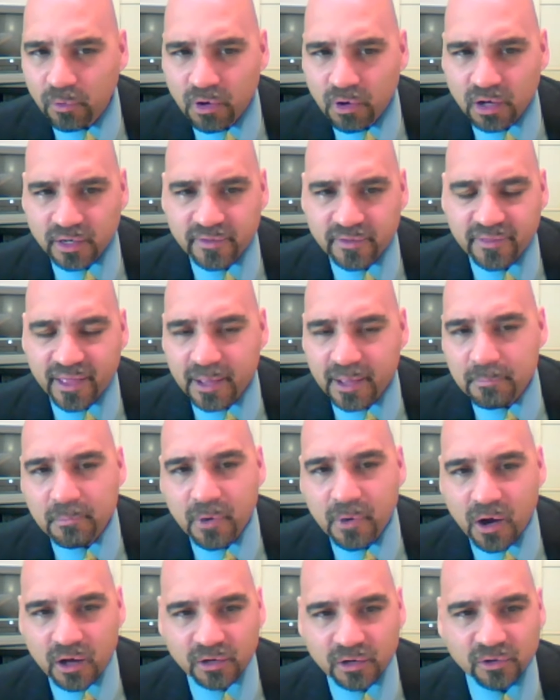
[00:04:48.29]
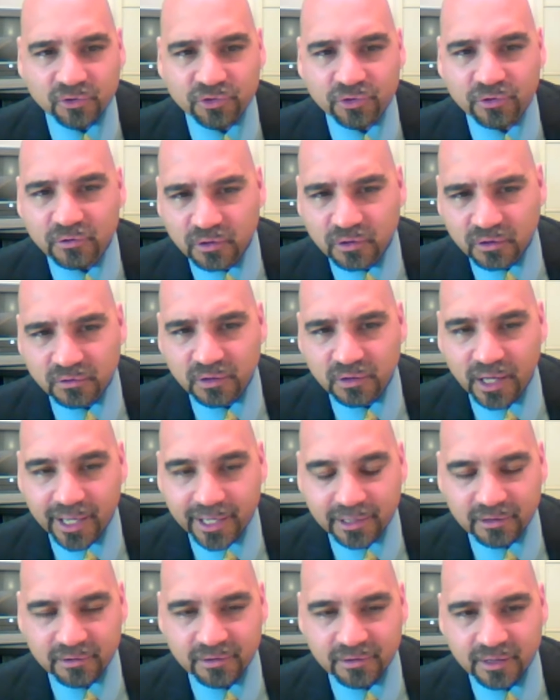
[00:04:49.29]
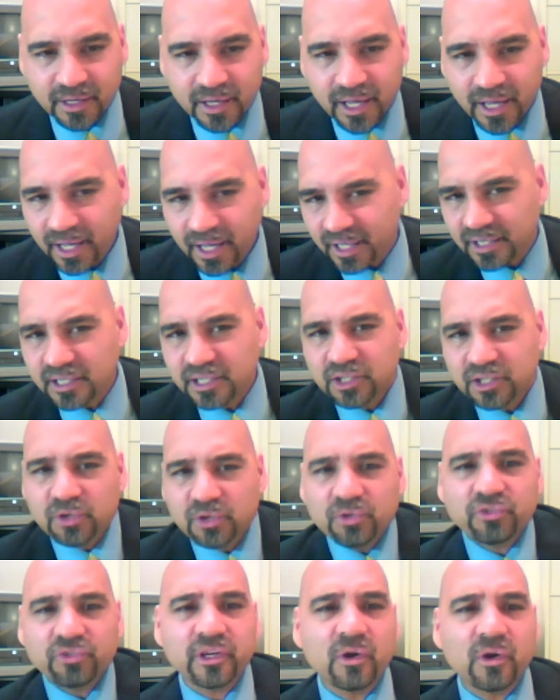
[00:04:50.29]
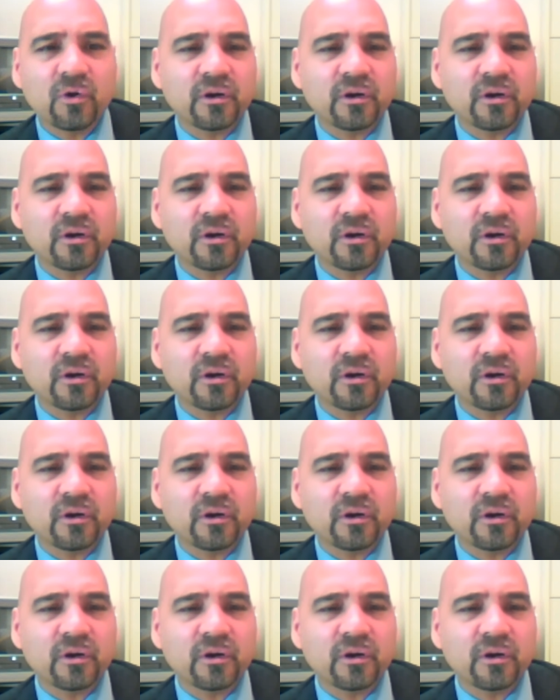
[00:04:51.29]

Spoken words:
figured out what they wanted that model to look like.